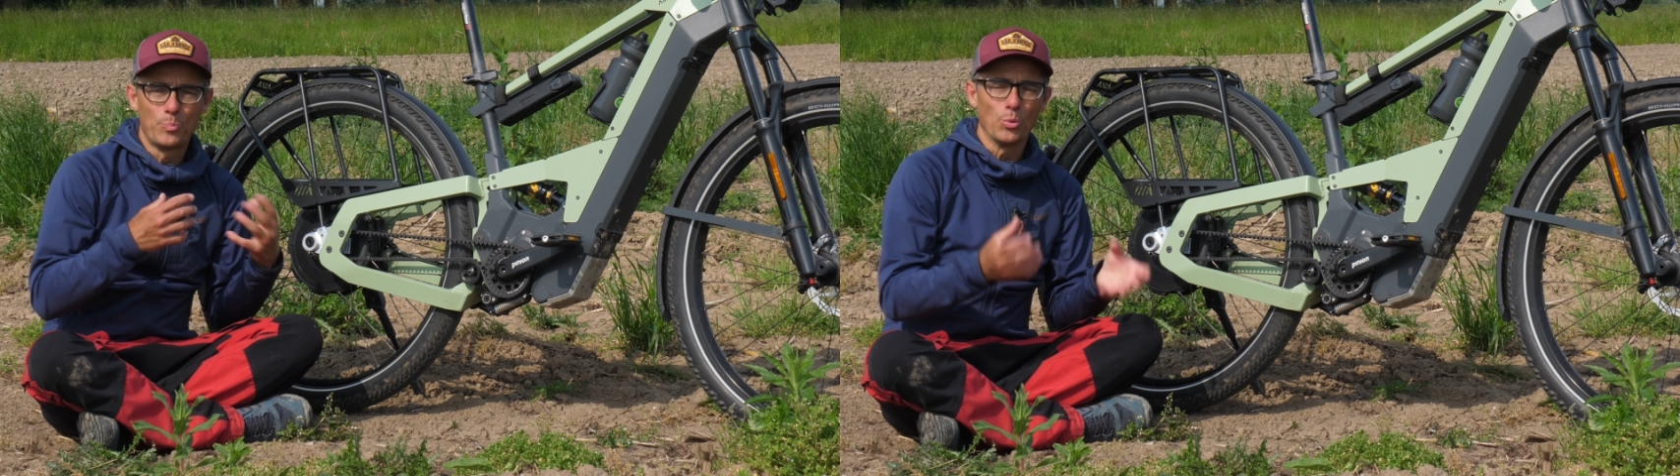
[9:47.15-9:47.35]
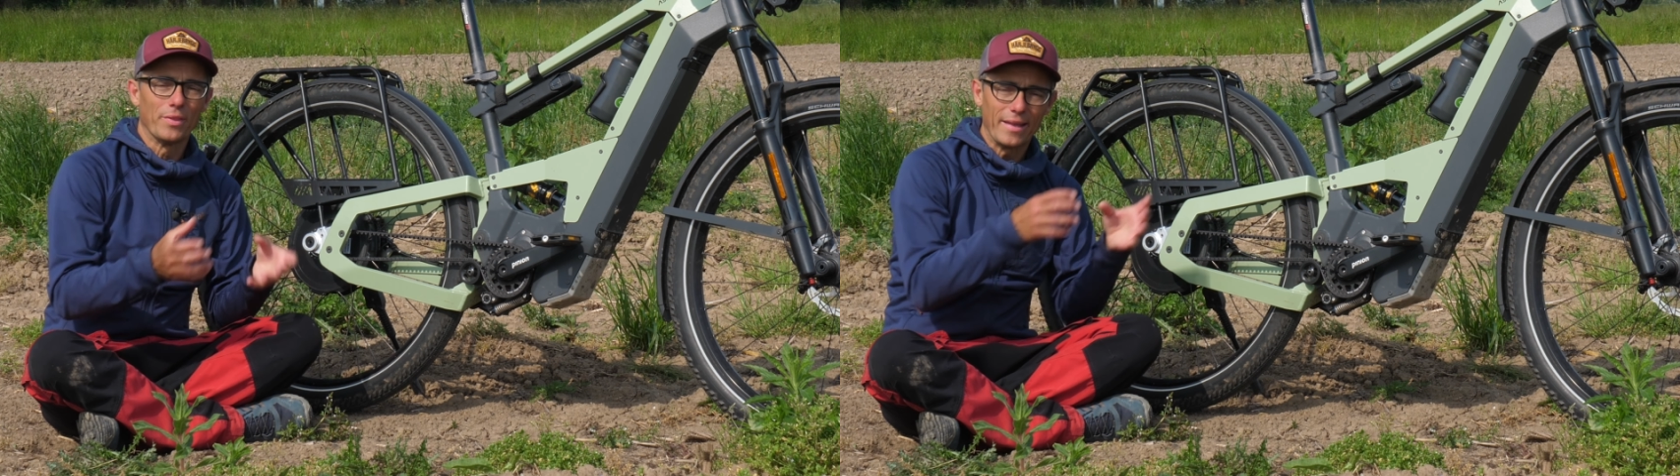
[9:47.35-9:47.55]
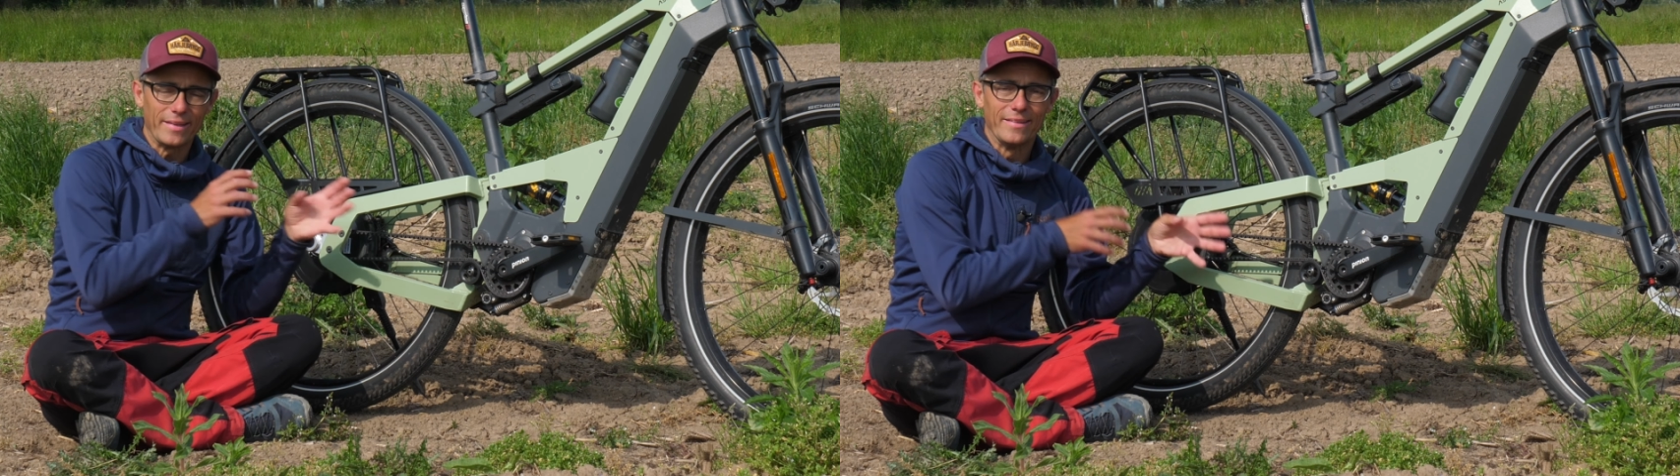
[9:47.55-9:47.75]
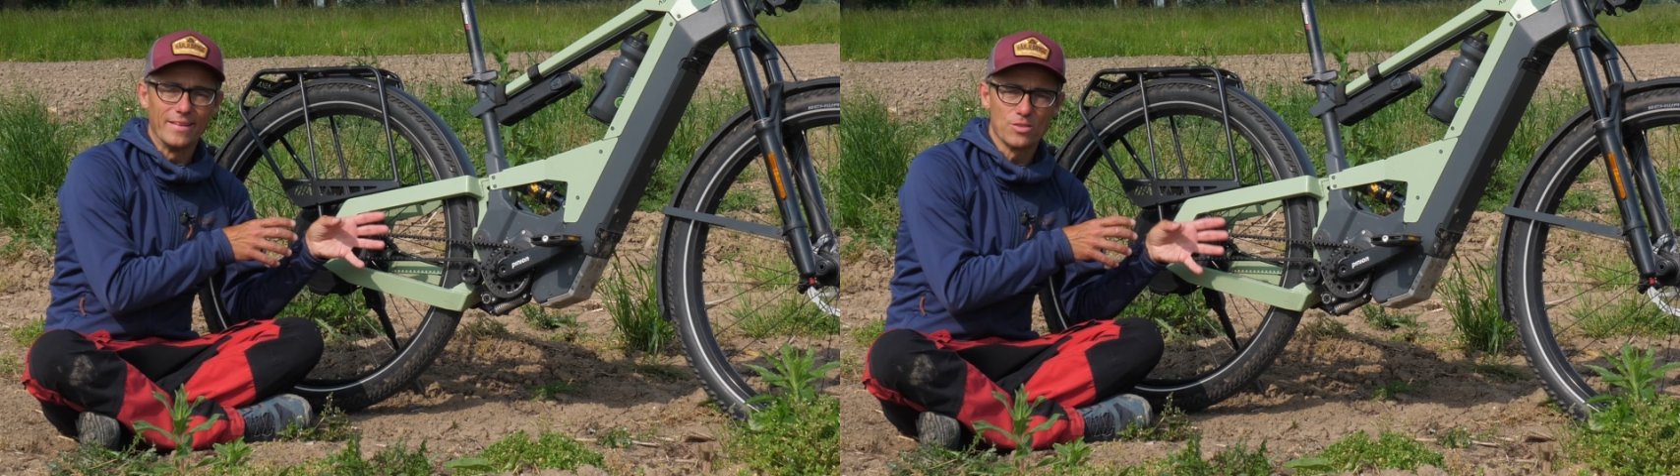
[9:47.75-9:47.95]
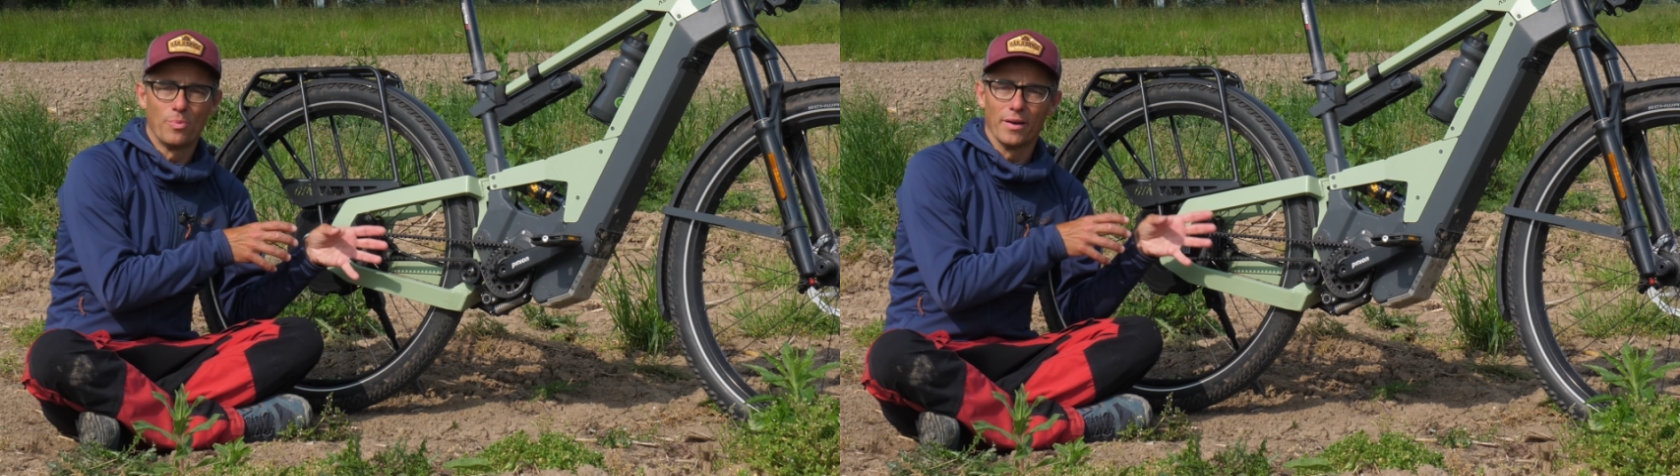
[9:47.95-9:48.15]
put that in
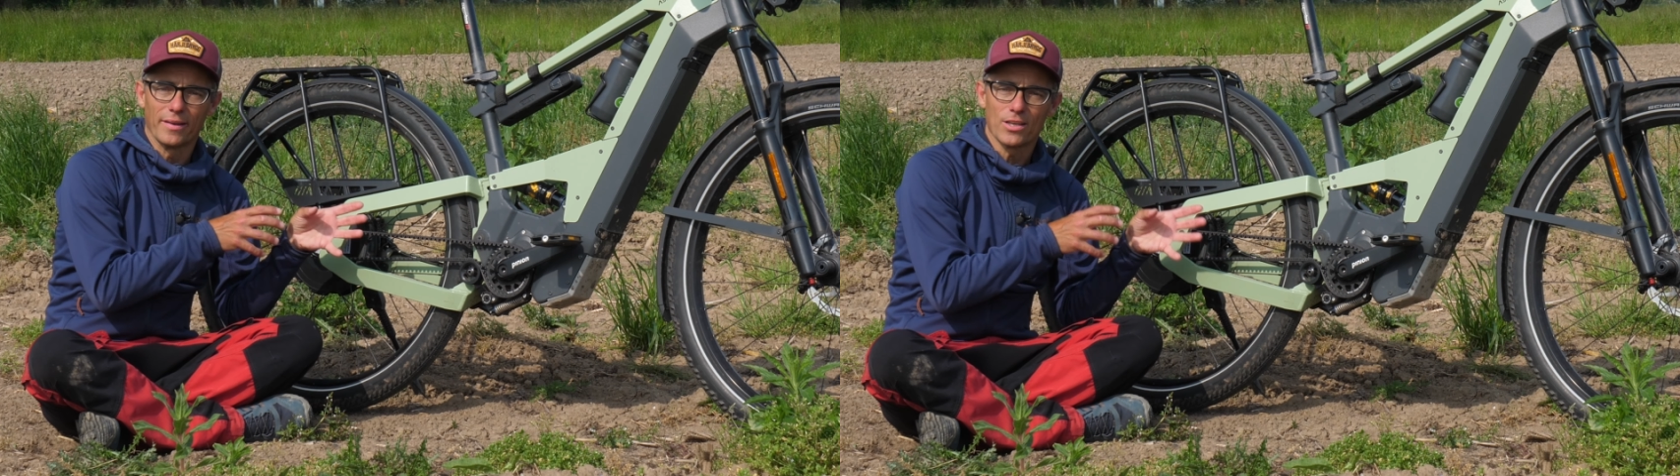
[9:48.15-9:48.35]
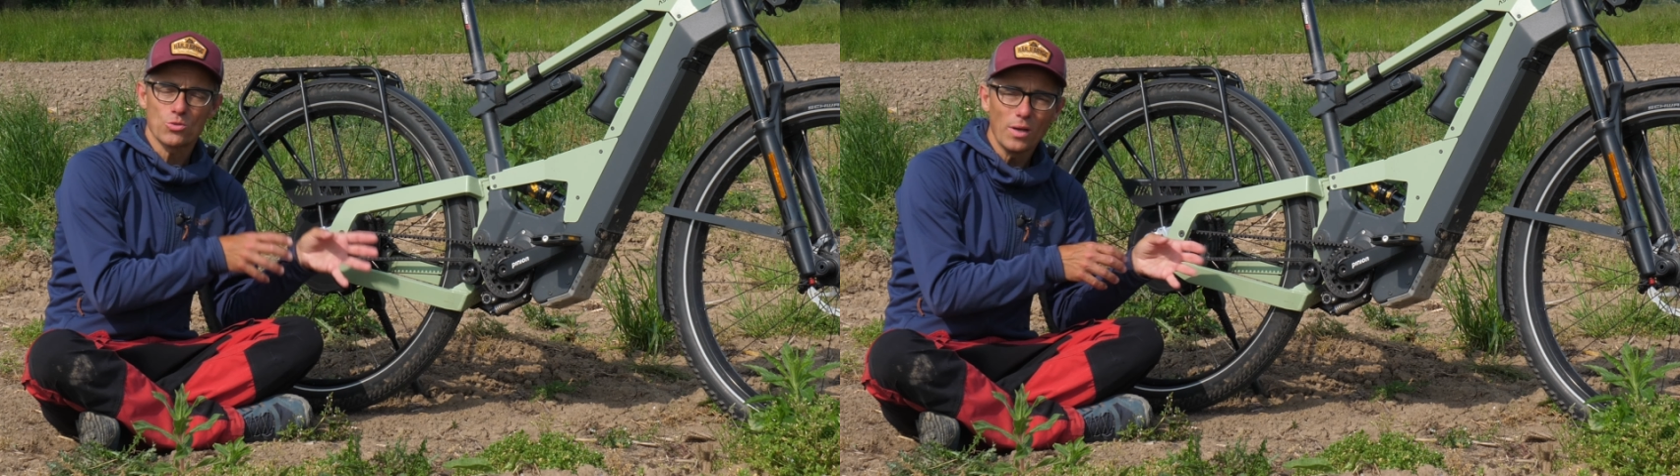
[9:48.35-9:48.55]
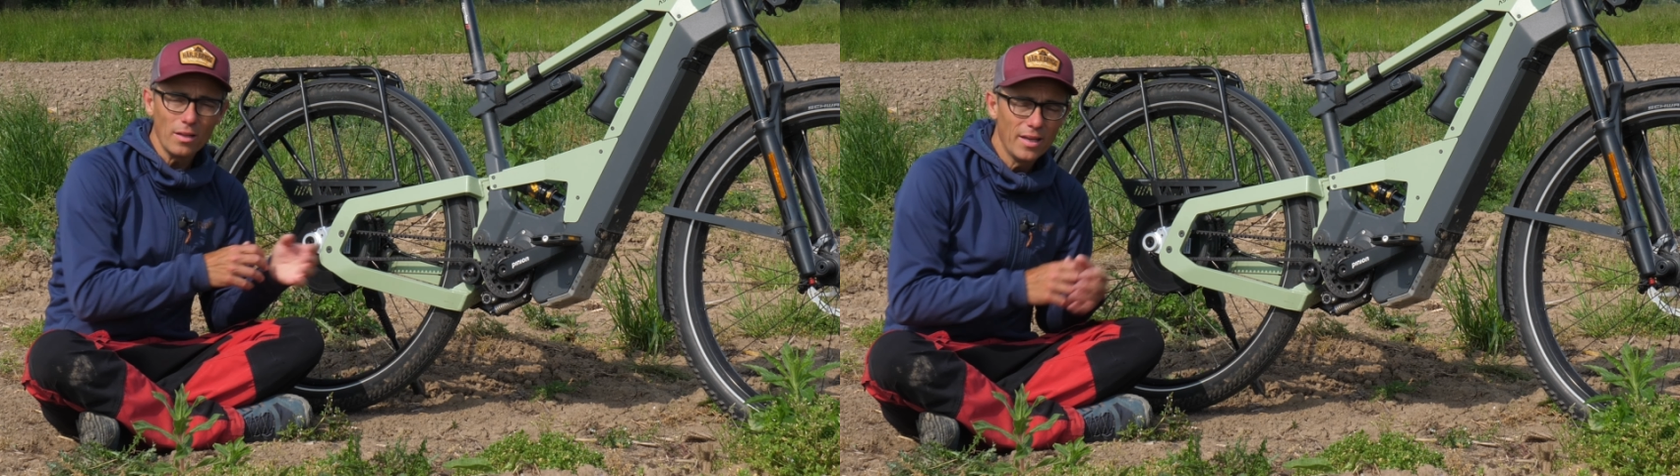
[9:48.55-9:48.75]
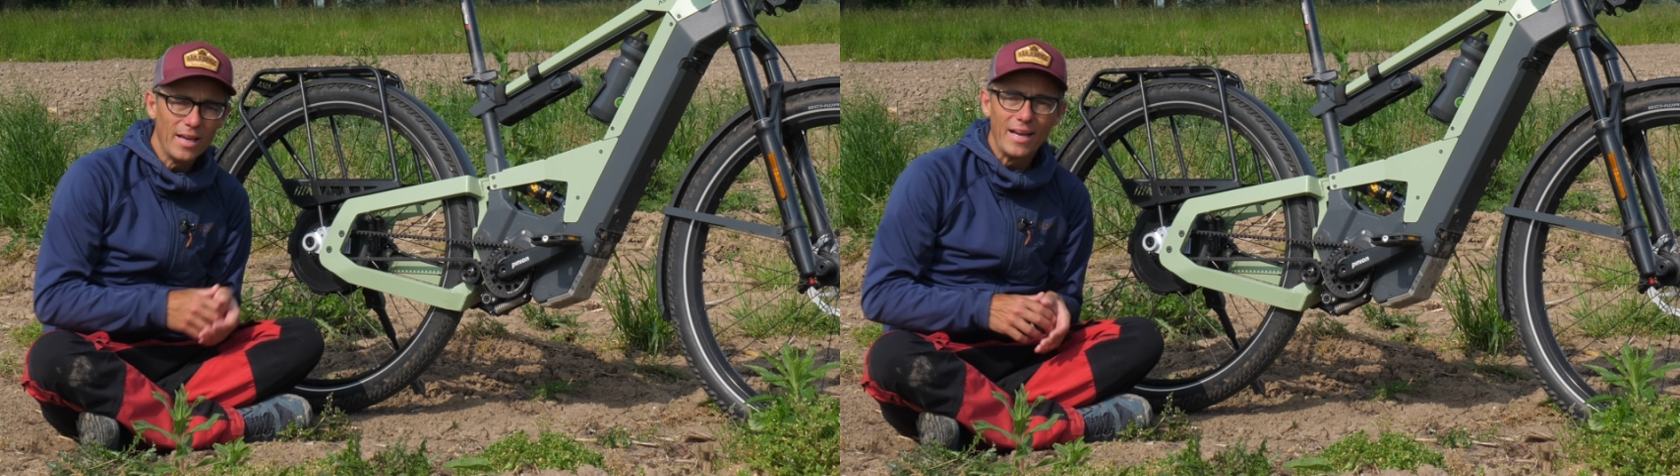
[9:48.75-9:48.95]
this bike as well.